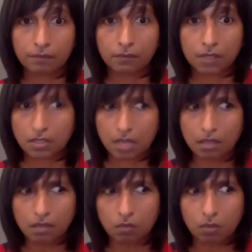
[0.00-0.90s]
because I
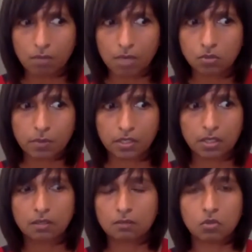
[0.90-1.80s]
think we're much better
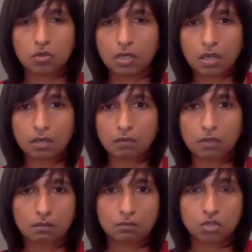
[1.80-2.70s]
at communicating with
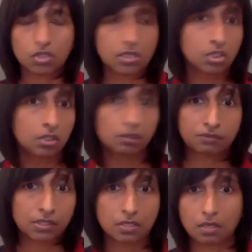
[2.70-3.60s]
traditional, for
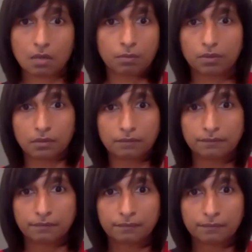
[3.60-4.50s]
example,
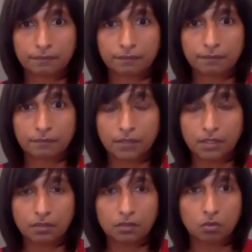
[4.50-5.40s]

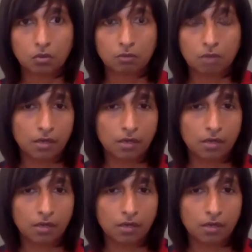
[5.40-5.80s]
or modern.